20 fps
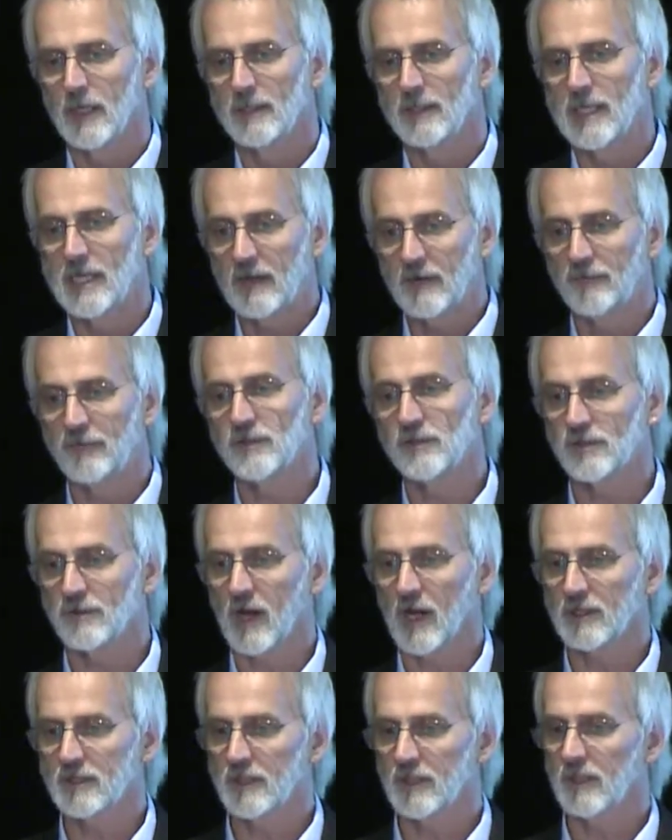The
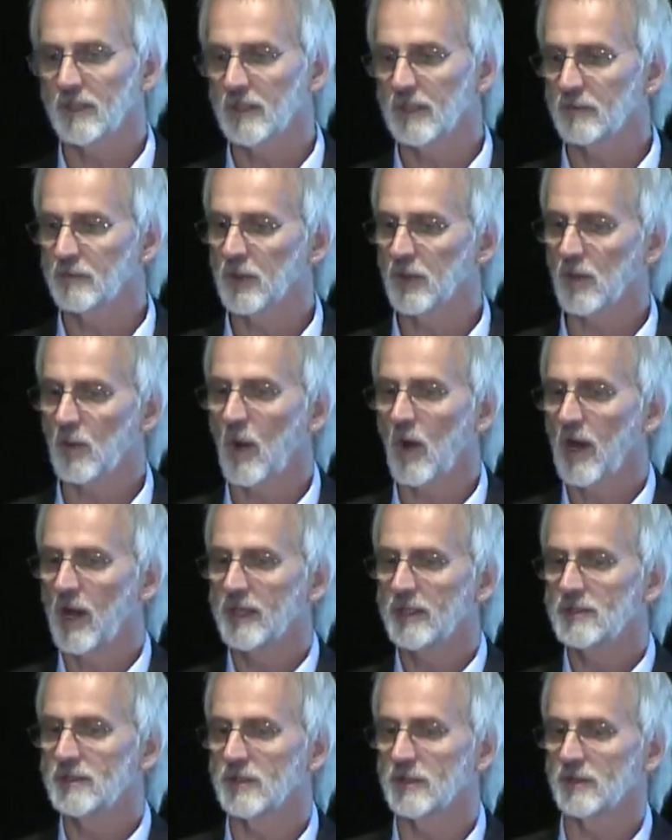infrastructure
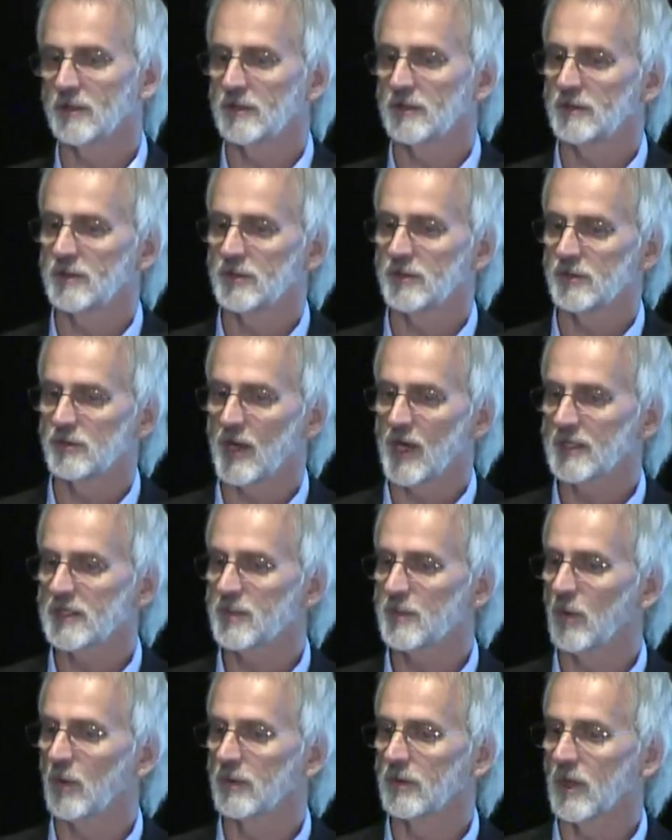required to
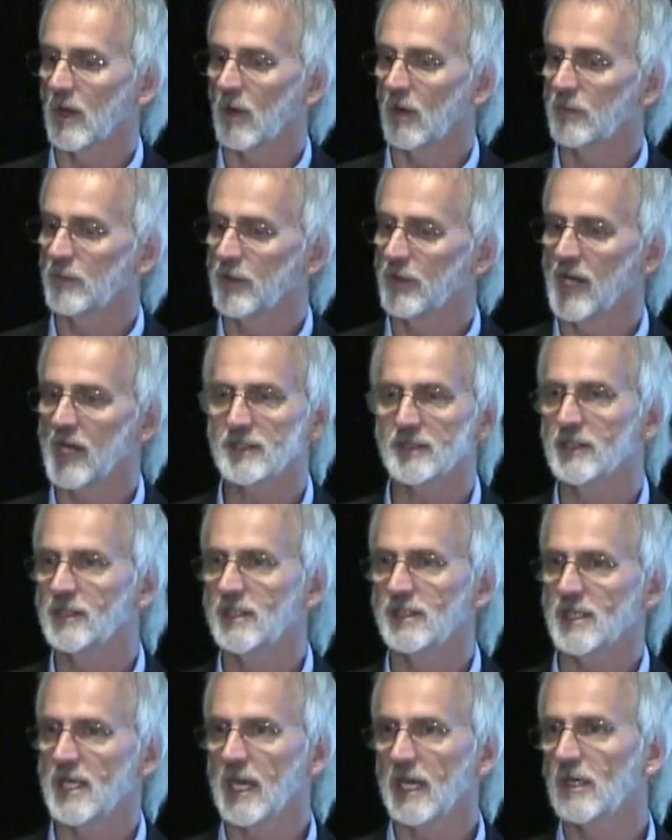transport gold production
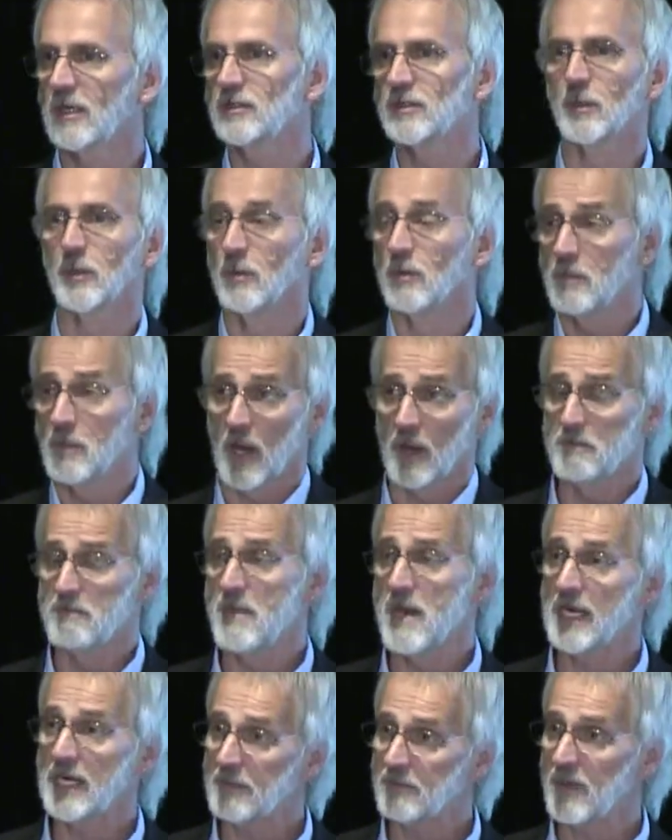is negligible.
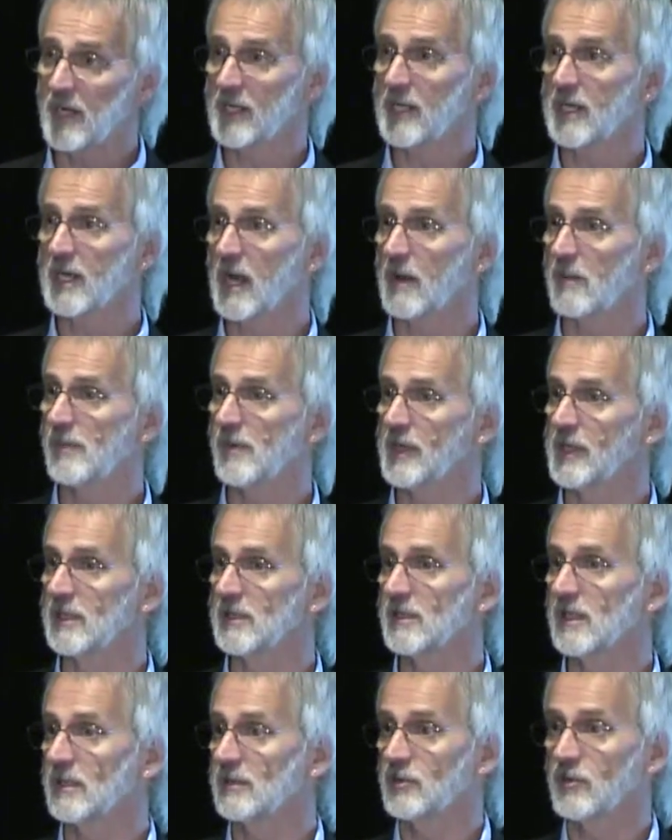Many
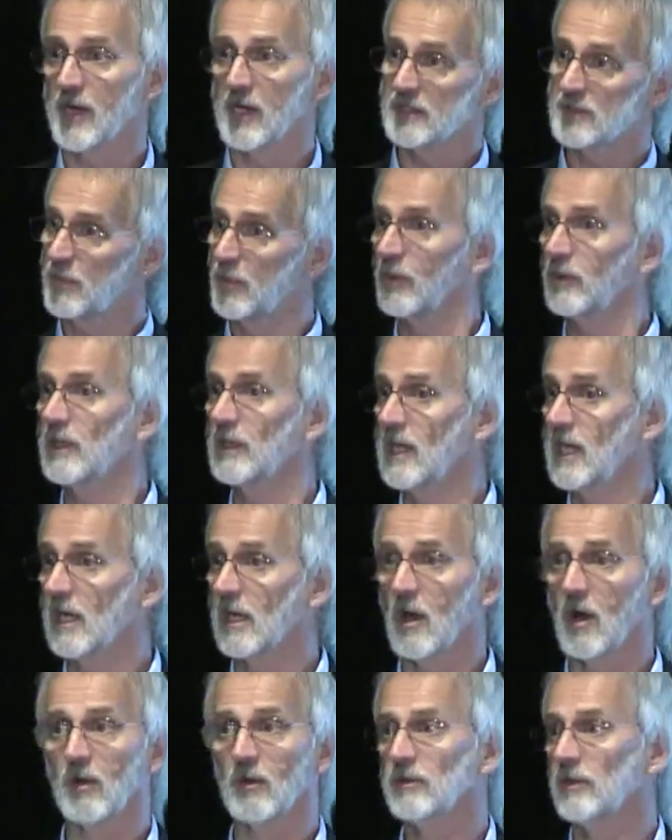companies are transporting their
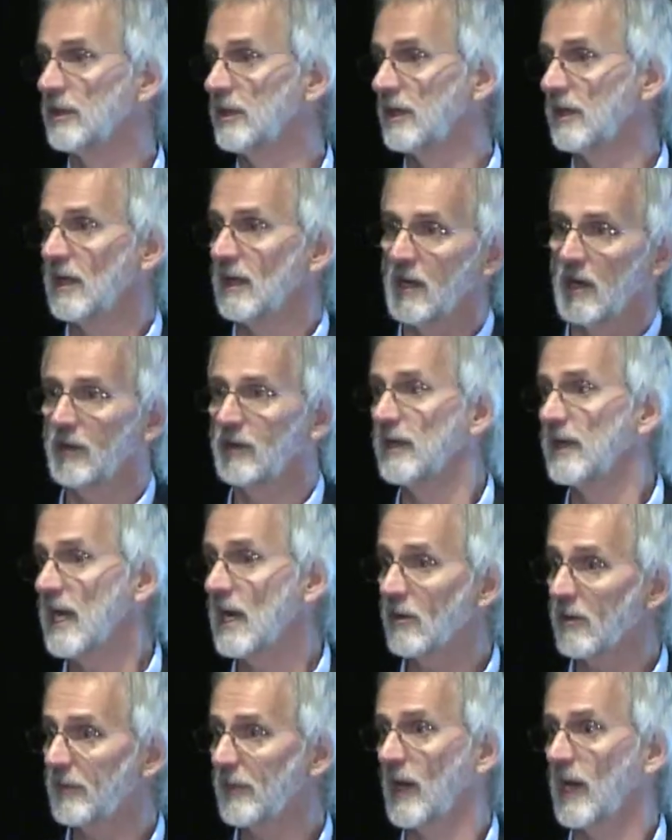gold on an
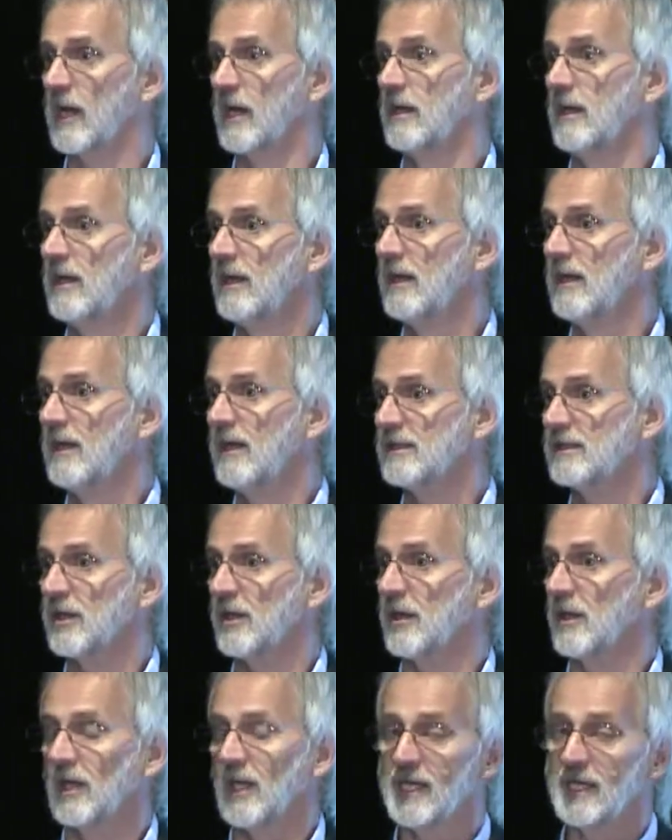aeroplane.
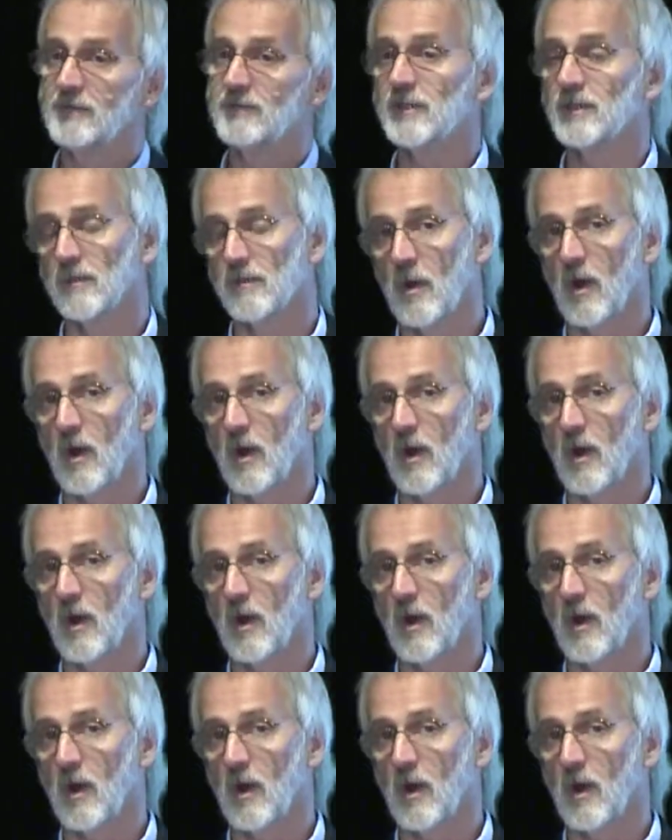So it leaves the